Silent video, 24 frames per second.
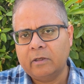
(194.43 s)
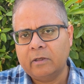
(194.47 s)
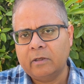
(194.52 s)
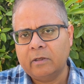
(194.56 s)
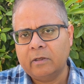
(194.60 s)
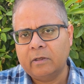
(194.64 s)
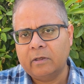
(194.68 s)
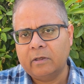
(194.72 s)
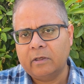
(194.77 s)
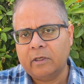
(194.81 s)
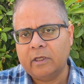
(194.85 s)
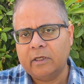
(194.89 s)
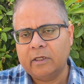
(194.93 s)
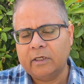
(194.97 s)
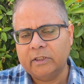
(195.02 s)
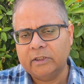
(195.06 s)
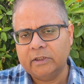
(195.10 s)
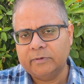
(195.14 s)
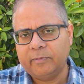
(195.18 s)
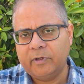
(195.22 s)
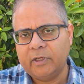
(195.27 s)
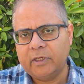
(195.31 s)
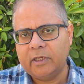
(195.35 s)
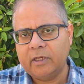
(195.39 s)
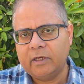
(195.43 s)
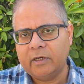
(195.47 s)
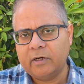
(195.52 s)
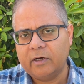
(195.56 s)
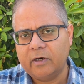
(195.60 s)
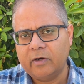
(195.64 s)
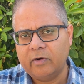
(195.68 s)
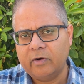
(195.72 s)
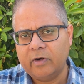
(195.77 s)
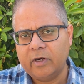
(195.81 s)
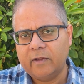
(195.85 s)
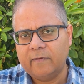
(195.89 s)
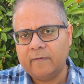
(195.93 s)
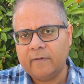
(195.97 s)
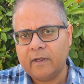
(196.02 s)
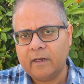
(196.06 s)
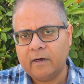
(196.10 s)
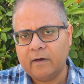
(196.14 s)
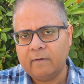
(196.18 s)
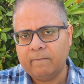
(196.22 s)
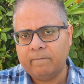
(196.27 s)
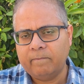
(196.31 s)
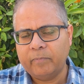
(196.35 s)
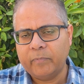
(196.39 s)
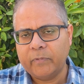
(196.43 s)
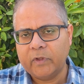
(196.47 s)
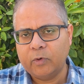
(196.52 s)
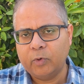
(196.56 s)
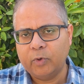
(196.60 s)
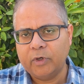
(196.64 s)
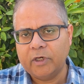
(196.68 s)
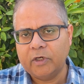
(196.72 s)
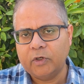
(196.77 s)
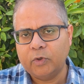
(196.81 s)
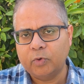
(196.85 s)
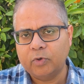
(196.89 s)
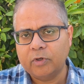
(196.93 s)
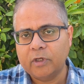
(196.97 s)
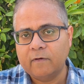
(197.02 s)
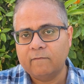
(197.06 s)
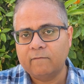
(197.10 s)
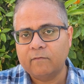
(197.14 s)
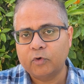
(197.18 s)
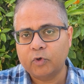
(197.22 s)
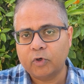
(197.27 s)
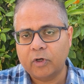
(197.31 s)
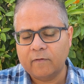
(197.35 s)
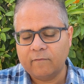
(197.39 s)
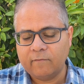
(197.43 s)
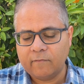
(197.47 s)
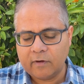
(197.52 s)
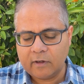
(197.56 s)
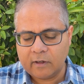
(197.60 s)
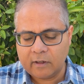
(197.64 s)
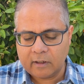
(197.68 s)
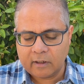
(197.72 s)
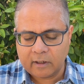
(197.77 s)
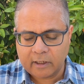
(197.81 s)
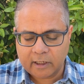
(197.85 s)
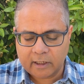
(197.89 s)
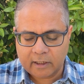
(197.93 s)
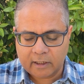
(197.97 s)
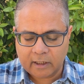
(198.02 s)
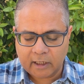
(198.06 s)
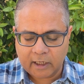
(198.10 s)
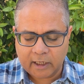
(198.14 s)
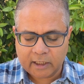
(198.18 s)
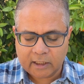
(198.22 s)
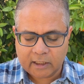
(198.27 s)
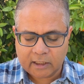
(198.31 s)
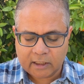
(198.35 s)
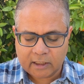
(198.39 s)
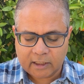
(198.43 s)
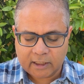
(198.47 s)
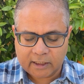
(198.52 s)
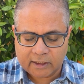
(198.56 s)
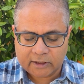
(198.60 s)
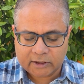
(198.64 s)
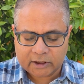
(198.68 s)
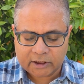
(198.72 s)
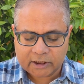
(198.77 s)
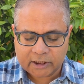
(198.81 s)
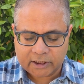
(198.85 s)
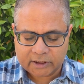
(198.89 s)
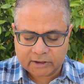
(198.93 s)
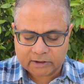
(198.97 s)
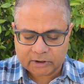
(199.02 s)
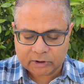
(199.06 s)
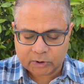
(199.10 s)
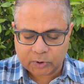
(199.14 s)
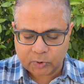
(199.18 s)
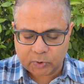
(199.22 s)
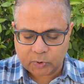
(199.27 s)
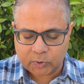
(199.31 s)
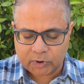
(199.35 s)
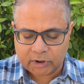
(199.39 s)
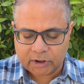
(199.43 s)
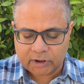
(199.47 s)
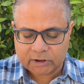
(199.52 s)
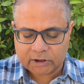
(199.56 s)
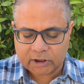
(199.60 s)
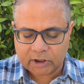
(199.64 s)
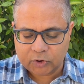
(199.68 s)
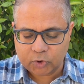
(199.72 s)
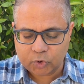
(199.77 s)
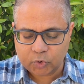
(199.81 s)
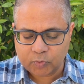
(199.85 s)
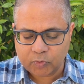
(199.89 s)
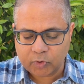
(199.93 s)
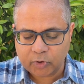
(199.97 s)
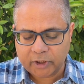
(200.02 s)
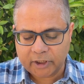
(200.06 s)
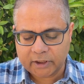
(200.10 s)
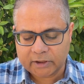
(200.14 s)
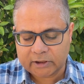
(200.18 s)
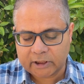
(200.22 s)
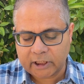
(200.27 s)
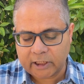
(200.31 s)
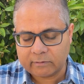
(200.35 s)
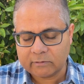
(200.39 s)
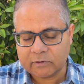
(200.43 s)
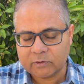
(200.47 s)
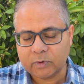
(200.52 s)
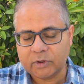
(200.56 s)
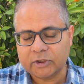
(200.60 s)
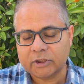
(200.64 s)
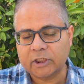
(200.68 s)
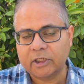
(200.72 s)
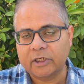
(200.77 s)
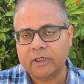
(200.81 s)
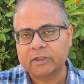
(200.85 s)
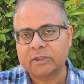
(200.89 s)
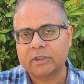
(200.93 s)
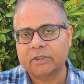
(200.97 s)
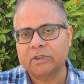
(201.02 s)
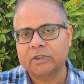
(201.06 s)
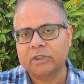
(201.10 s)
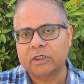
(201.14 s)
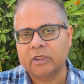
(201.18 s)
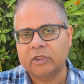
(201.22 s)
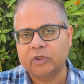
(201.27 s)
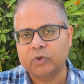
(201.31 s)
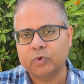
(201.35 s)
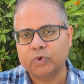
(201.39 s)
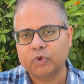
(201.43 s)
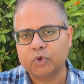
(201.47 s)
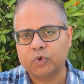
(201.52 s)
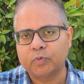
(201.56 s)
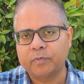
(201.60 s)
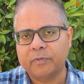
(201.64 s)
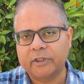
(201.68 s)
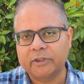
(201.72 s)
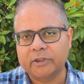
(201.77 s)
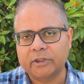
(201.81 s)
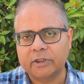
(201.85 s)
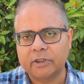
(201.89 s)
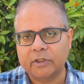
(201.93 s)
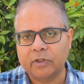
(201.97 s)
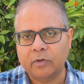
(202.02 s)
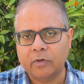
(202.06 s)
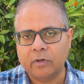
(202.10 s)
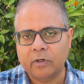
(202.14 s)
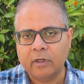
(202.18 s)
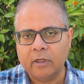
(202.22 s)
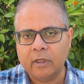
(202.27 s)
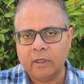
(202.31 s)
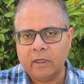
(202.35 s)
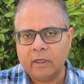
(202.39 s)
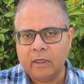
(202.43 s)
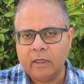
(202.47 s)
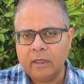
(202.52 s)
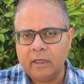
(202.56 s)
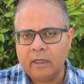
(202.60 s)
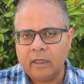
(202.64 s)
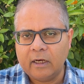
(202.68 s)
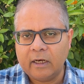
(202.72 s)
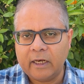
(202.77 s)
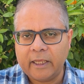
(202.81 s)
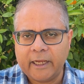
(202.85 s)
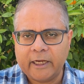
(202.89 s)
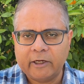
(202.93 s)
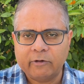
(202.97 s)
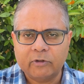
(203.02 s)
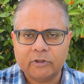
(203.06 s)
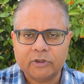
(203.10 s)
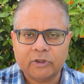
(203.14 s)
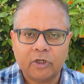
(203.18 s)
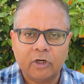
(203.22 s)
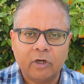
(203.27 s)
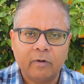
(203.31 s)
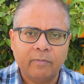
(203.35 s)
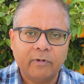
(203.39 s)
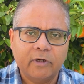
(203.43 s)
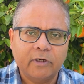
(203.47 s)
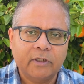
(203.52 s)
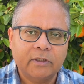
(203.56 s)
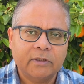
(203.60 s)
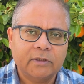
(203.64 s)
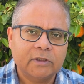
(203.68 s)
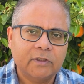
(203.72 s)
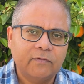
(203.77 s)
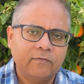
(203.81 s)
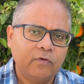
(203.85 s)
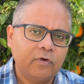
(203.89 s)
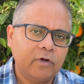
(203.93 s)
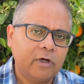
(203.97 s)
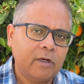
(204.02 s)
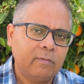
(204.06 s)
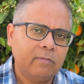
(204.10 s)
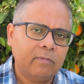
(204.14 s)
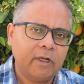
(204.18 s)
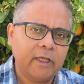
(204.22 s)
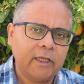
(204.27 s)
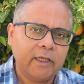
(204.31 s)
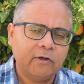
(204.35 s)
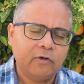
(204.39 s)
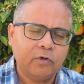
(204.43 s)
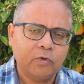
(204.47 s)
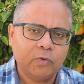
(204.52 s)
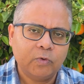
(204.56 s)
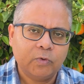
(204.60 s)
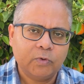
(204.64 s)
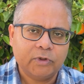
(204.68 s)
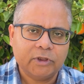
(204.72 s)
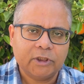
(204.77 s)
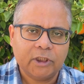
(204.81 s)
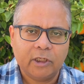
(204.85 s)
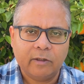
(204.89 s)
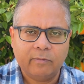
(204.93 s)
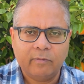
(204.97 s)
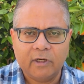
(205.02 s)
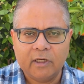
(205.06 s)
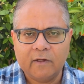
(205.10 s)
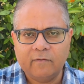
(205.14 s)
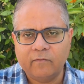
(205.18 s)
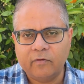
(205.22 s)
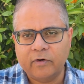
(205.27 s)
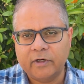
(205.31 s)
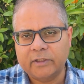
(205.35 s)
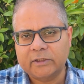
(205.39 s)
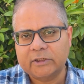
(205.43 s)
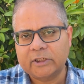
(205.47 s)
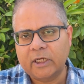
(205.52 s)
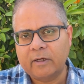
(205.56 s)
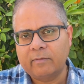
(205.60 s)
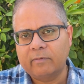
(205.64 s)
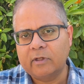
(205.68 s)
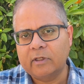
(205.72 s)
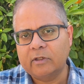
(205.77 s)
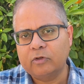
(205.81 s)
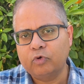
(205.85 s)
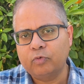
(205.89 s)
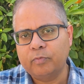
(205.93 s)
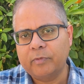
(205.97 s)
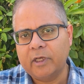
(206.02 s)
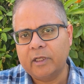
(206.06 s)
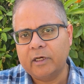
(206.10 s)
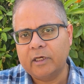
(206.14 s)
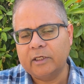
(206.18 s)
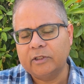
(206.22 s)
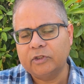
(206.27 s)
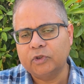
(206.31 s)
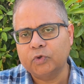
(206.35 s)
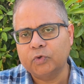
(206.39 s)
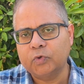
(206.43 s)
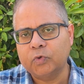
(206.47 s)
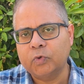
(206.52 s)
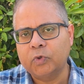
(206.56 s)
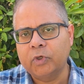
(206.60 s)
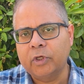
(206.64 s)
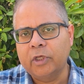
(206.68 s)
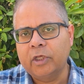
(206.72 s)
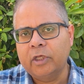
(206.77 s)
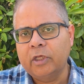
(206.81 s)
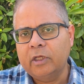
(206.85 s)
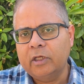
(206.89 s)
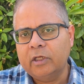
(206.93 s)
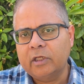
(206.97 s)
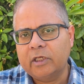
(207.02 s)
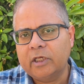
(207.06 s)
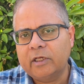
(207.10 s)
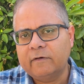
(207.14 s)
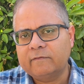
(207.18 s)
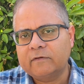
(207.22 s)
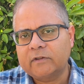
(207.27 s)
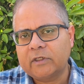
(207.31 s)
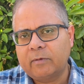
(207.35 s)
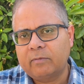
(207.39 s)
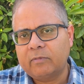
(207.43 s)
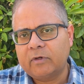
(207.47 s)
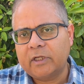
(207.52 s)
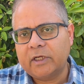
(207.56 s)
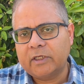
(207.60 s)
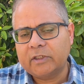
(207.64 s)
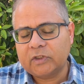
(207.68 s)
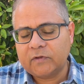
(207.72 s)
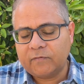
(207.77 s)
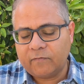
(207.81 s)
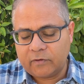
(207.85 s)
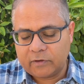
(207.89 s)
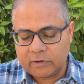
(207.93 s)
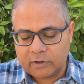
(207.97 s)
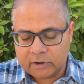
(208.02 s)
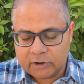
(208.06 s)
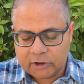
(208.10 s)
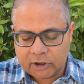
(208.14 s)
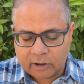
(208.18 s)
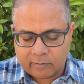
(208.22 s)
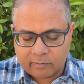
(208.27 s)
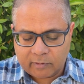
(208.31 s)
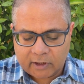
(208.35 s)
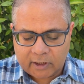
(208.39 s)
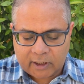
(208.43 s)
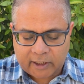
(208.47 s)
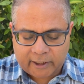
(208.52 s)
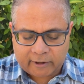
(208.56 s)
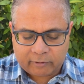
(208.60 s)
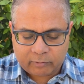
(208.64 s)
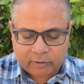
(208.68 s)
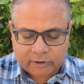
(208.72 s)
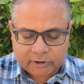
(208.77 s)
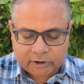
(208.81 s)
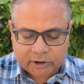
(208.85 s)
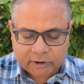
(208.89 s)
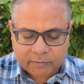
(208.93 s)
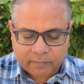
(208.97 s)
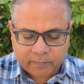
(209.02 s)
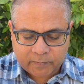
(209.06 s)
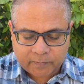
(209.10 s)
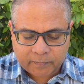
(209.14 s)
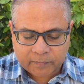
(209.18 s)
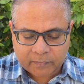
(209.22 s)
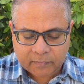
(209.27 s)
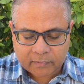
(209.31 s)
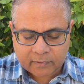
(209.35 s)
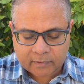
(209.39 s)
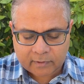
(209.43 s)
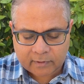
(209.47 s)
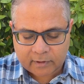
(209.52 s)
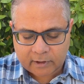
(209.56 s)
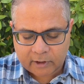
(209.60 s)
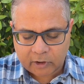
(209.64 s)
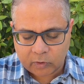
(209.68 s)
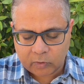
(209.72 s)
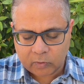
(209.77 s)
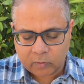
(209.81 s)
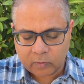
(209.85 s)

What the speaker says: English speaking country, then you need to give TOEFL and IELTS. So these are two more exams which are essentially used to measure your language competence. If you are applying to Germany, for example, you may need to give some test for the German language. Now